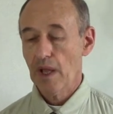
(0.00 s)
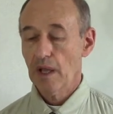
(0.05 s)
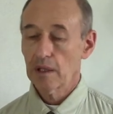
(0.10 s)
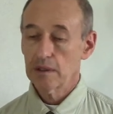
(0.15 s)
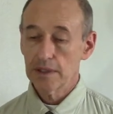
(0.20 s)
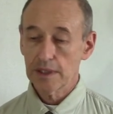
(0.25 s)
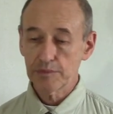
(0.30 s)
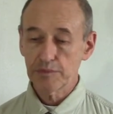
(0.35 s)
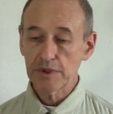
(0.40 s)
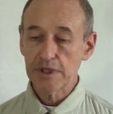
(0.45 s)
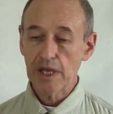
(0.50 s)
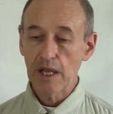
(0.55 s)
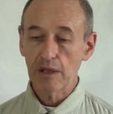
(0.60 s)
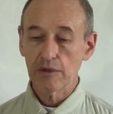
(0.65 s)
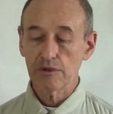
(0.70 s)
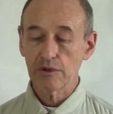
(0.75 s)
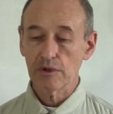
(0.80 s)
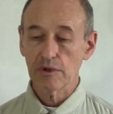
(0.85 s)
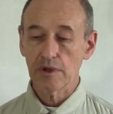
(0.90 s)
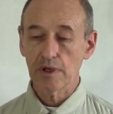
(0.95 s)
let me tell
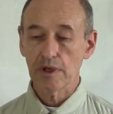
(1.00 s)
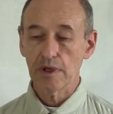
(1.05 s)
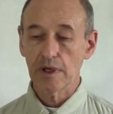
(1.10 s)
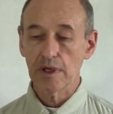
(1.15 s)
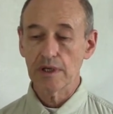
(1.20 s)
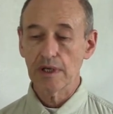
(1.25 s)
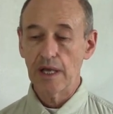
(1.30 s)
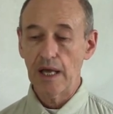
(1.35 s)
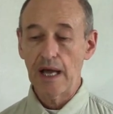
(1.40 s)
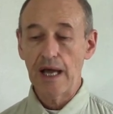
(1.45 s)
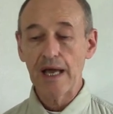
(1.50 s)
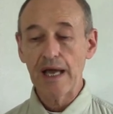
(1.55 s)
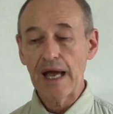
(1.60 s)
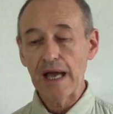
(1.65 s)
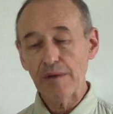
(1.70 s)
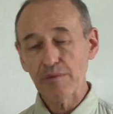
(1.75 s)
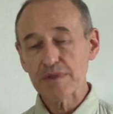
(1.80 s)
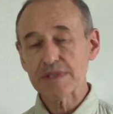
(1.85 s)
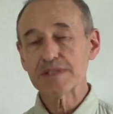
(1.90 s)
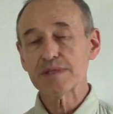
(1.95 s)
you, I,
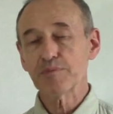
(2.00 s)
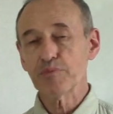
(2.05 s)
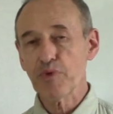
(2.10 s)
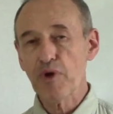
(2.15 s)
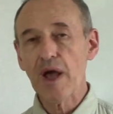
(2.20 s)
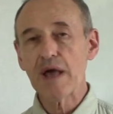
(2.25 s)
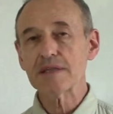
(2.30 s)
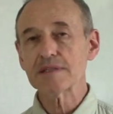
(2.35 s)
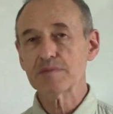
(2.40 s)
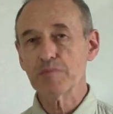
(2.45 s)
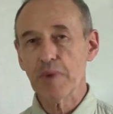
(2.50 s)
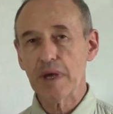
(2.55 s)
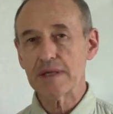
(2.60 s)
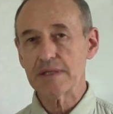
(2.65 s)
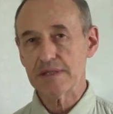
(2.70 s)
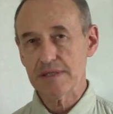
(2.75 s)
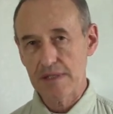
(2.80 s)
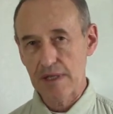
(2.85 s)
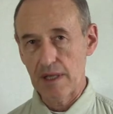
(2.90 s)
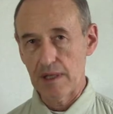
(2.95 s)
I, was surprised
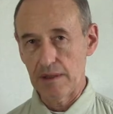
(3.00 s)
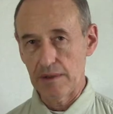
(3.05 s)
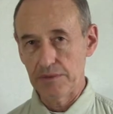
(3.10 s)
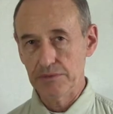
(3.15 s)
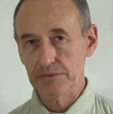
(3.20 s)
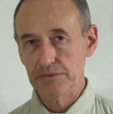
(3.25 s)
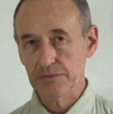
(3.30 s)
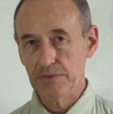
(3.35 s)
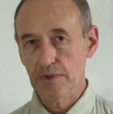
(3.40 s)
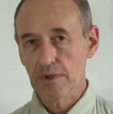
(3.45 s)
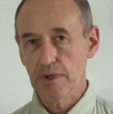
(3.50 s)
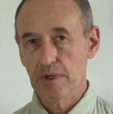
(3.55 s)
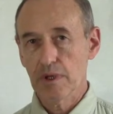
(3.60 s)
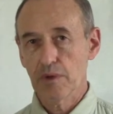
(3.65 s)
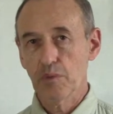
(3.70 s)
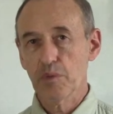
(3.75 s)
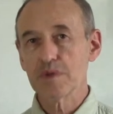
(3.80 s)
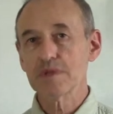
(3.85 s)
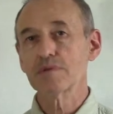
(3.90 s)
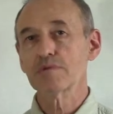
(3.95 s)
myself
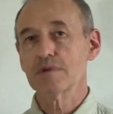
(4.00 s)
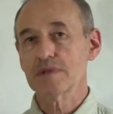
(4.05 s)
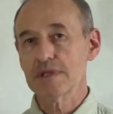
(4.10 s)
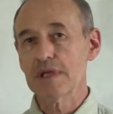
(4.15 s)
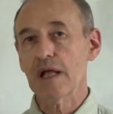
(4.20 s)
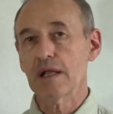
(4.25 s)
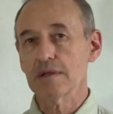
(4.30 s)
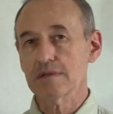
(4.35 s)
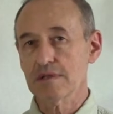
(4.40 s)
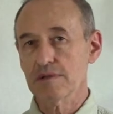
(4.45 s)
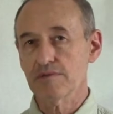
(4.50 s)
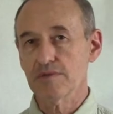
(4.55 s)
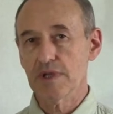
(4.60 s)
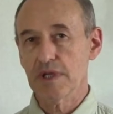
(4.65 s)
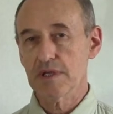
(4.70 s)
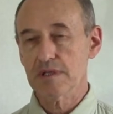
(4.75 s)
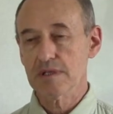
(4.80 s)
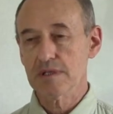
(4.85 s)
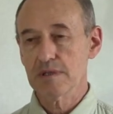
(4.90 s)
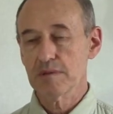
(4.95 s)
with results of
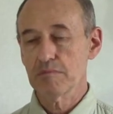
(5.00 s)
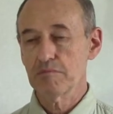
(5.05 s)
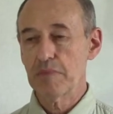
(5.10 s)
this.